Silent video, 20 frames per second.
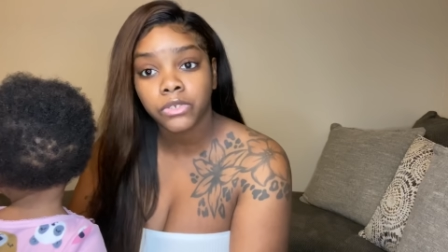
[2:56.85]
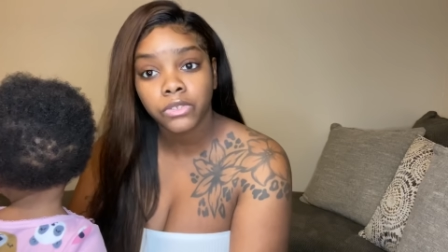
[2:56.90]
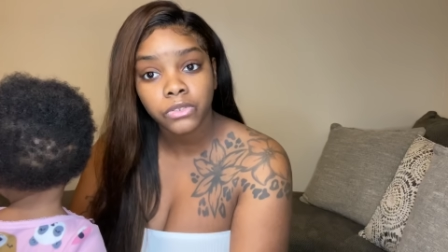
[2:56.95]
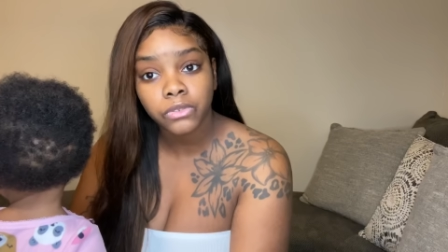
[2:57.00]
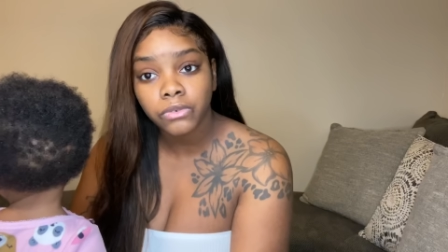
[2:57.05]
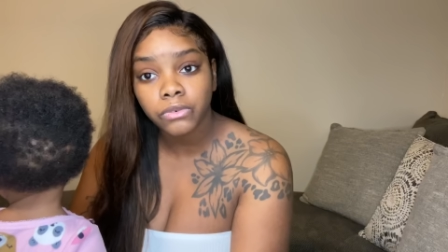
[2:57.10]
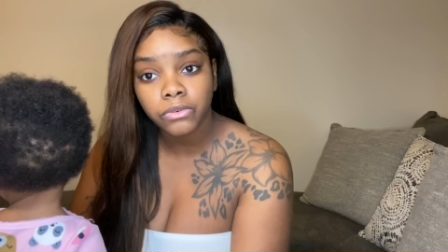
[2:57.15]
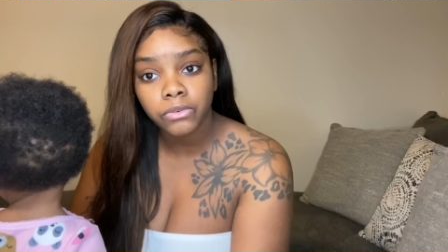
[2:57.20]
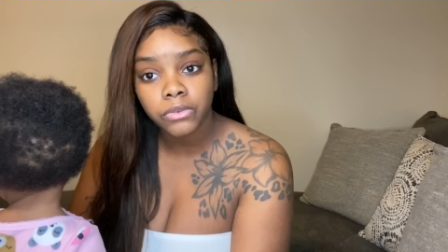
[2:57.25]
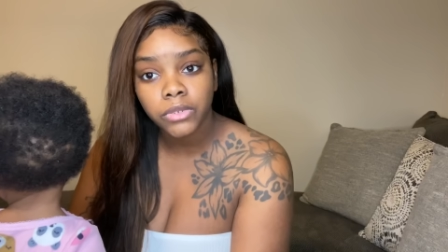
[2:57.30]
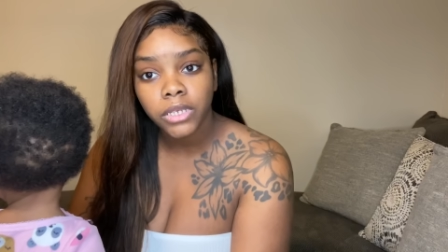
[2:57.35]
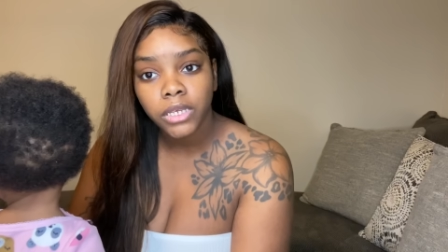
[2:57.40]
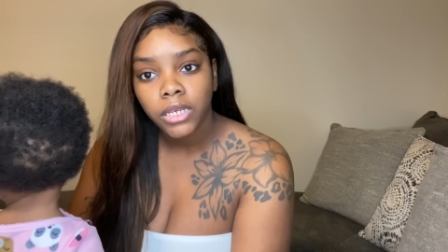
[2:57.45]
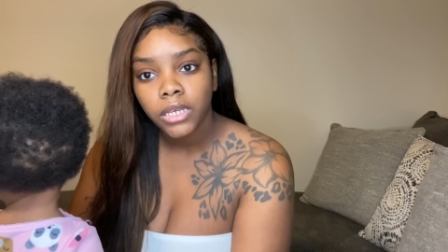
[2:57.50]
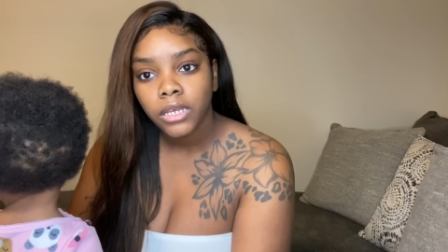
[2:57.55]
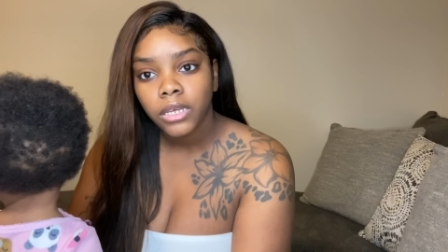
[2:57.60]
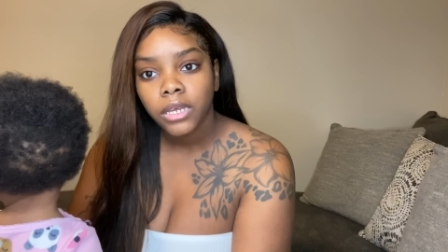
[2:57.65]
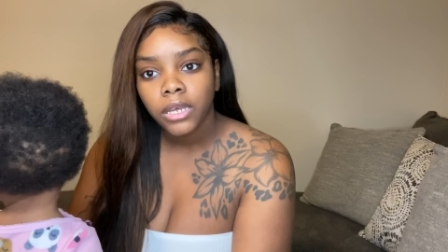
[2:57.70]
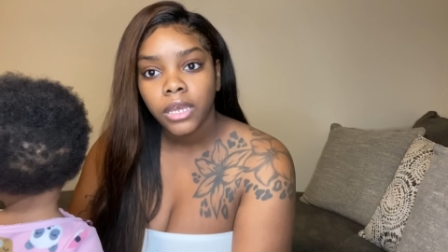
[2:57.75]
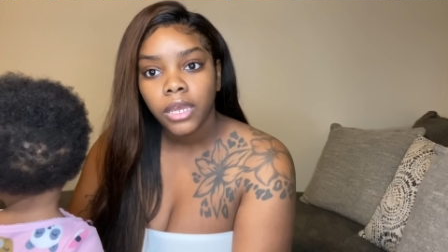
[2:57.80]
school.
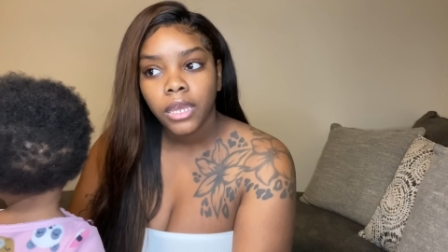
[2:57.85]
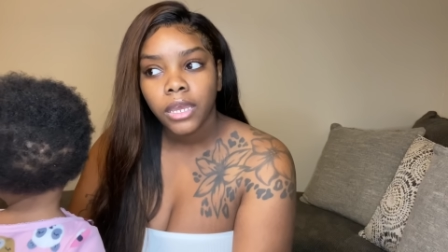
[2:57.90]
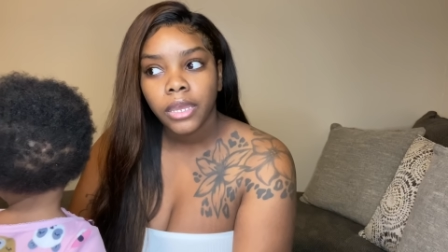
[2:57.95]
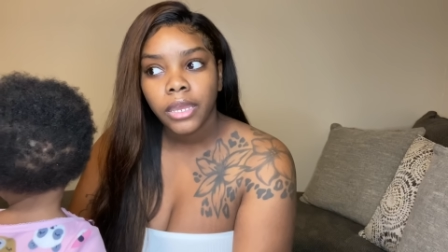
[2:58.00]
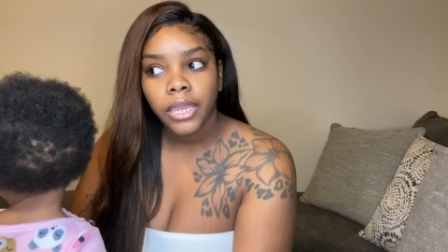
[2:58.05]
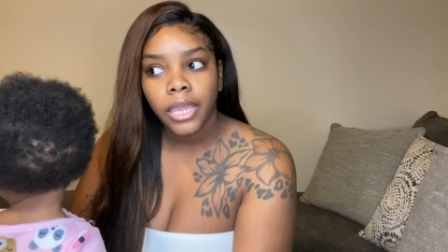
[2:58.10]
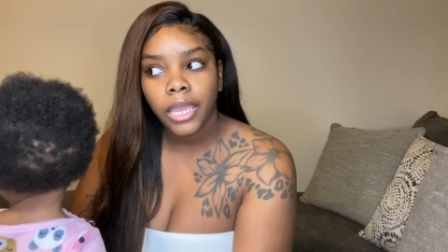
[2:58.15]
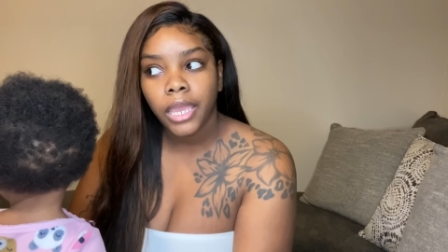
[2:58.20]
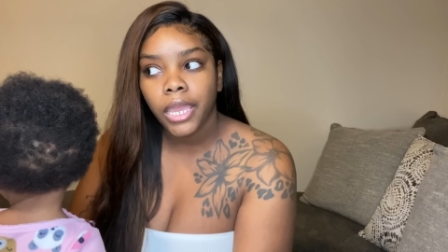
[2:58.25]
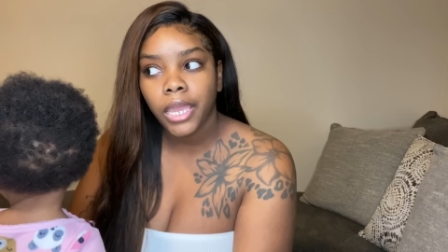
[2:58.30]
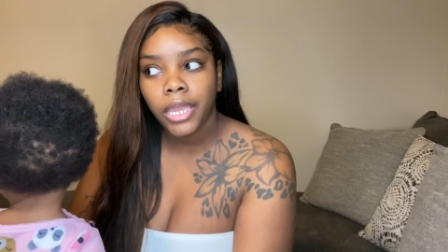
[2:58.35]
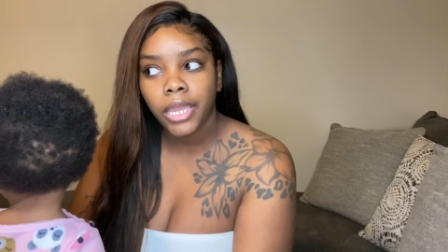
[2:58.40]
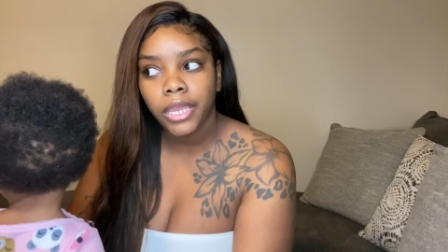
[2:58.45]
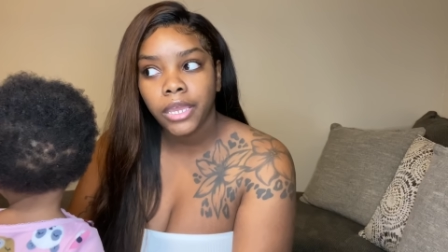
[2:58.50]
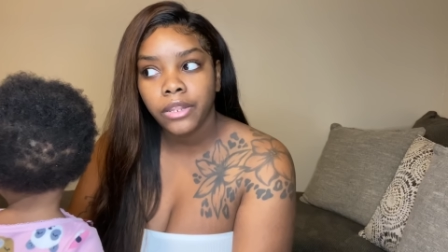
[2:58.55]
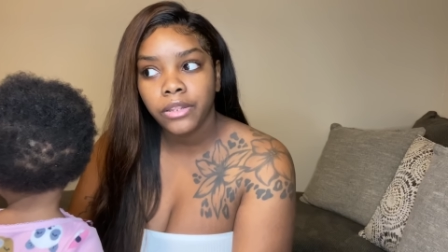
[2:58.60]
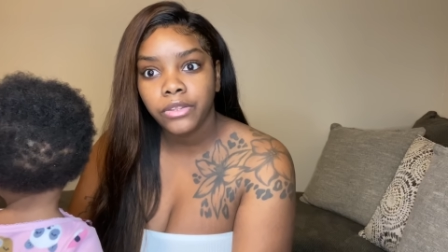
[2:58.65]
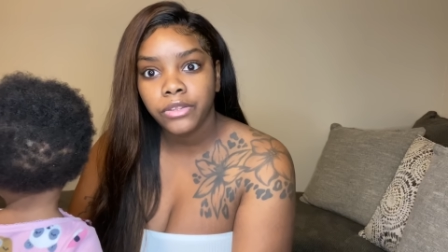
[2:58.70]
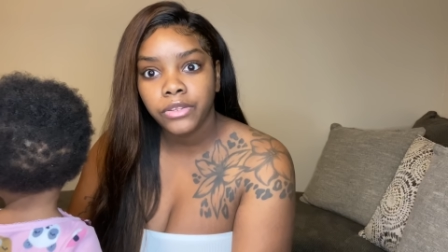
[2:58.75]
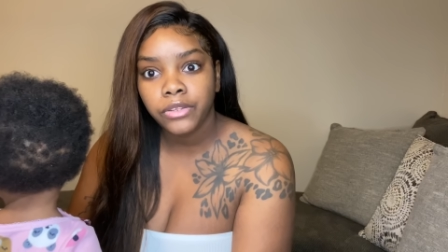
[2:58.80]

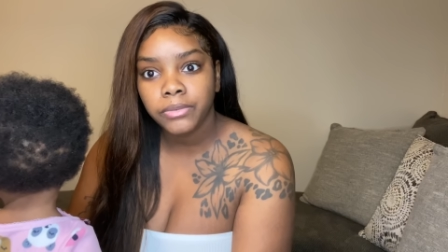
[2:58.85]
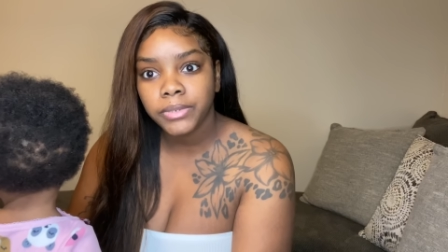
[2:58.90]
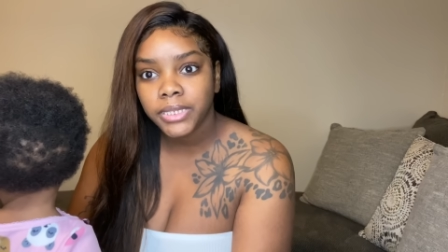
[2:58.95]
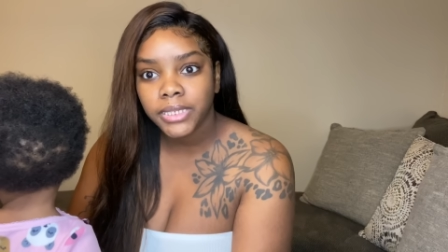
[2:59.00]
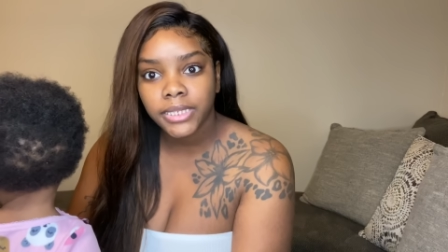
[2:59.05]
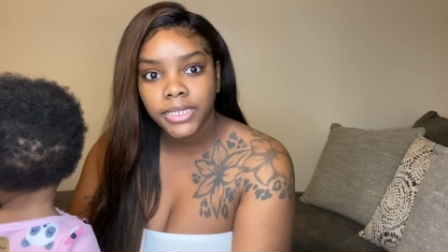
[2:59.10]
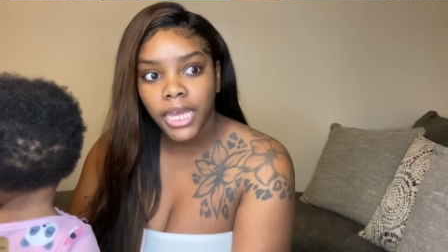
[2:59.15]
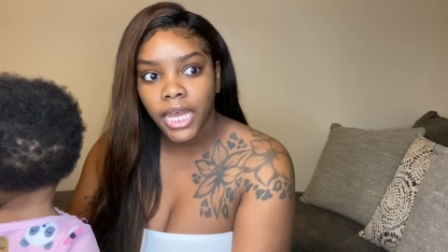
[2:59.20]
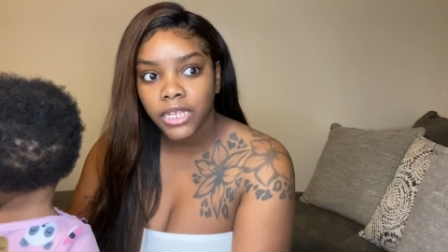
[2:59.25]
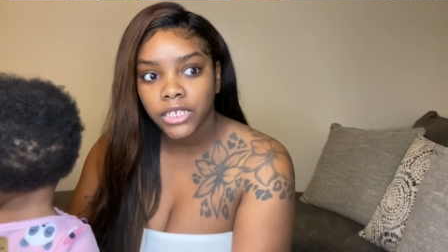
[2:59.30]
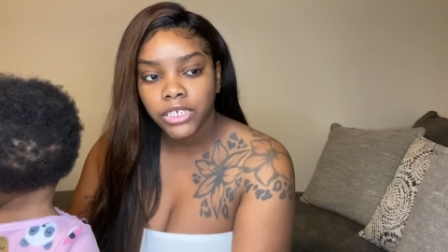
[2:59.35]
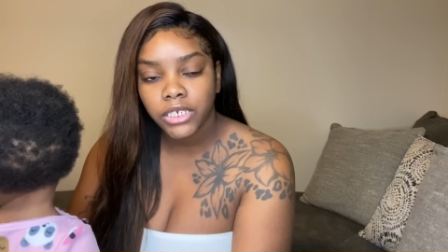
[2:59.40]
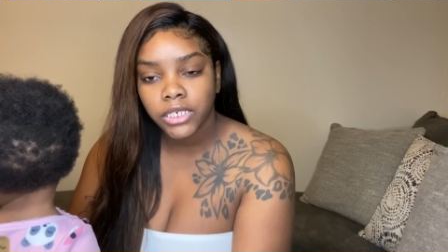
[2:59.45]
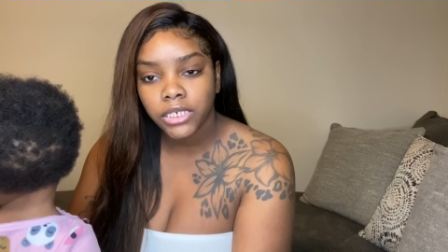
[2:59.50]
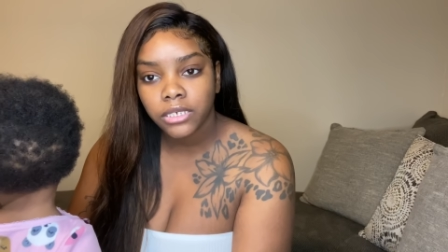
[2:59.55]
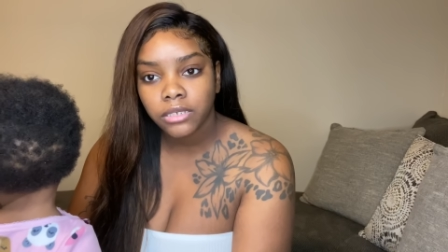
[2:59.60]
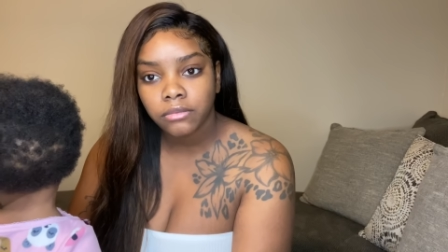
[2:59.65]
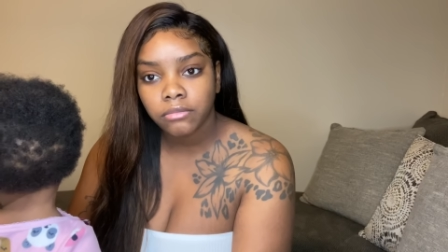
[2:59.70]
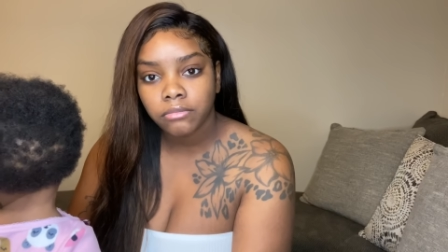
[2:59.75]
And you was a side chick.